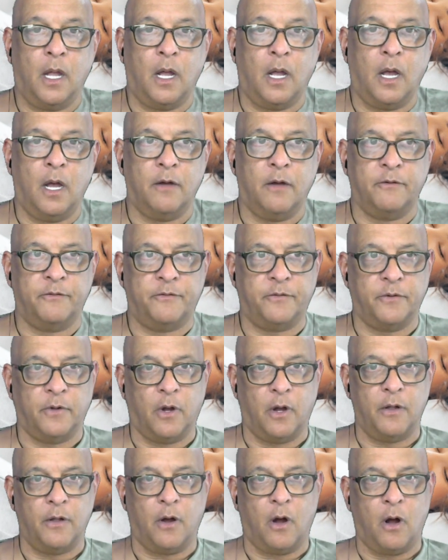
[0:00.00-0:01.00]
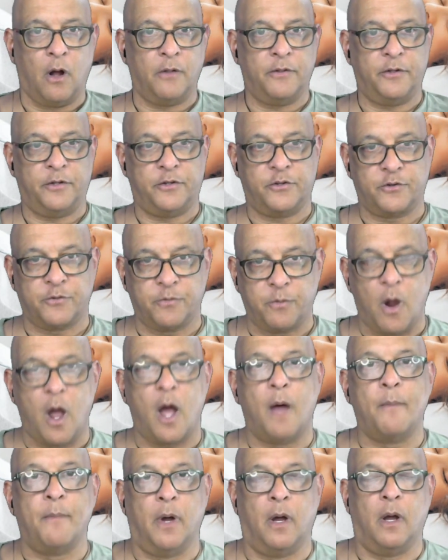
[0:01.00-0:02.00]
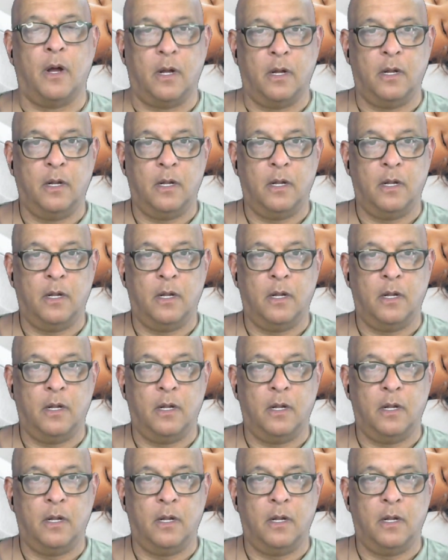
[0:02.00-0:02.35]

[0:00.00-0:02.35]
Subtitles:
of all the trauma,